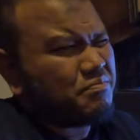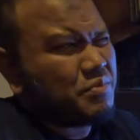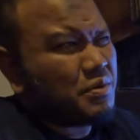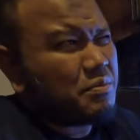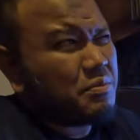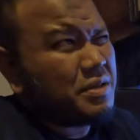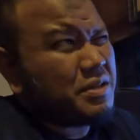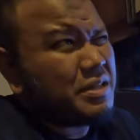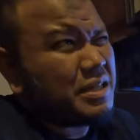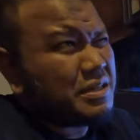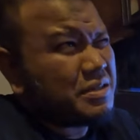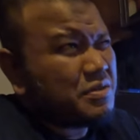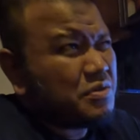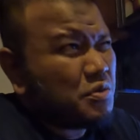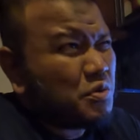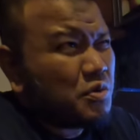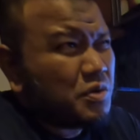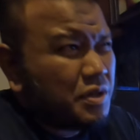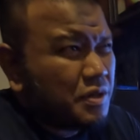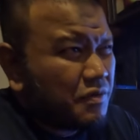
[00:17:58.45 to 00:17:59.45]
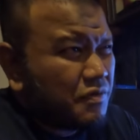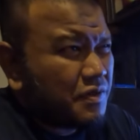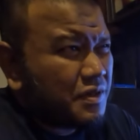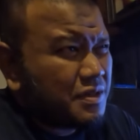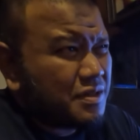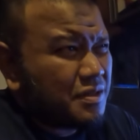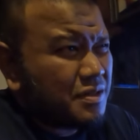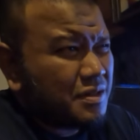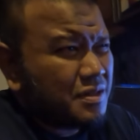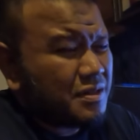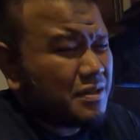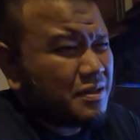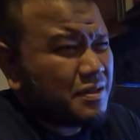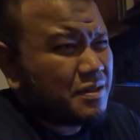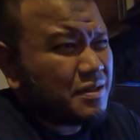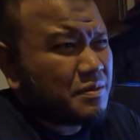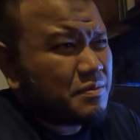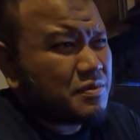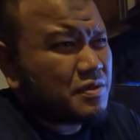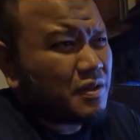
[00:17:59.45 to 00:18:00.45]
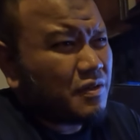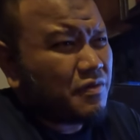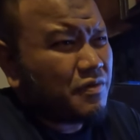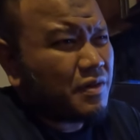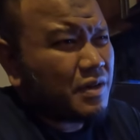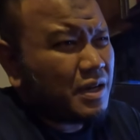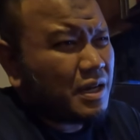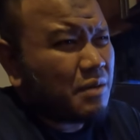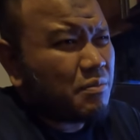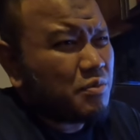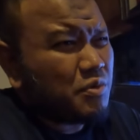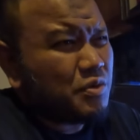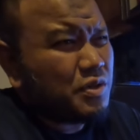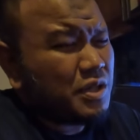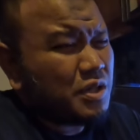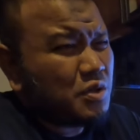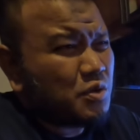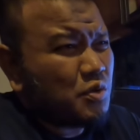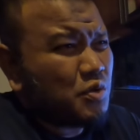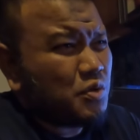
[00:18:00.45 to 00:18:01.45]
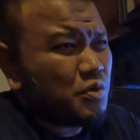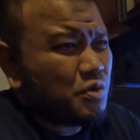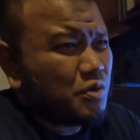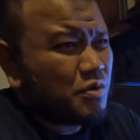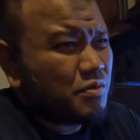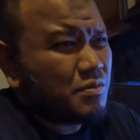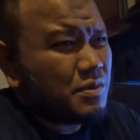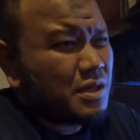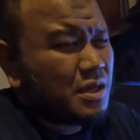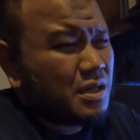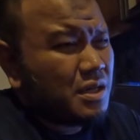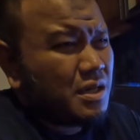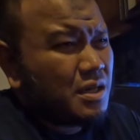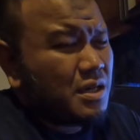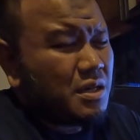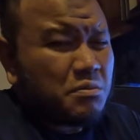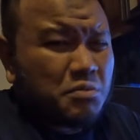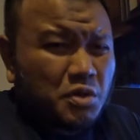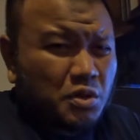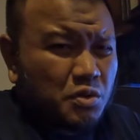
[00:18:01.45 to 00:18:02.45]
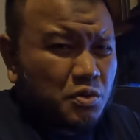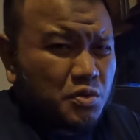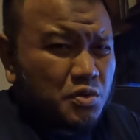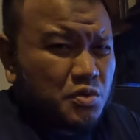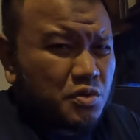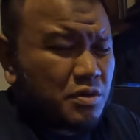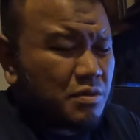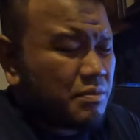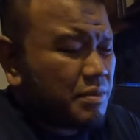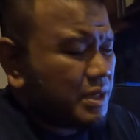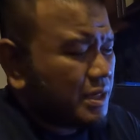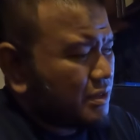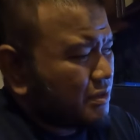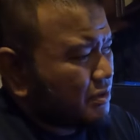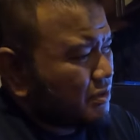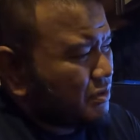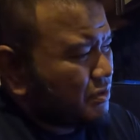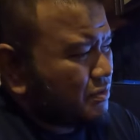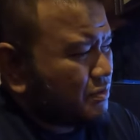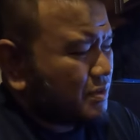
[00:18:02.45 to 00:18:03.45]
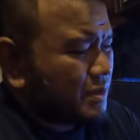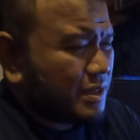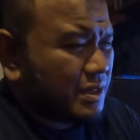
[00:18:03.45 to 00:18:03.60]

Probably there's no difference in terms of uploading to YouTube. Not too sure, but, you know,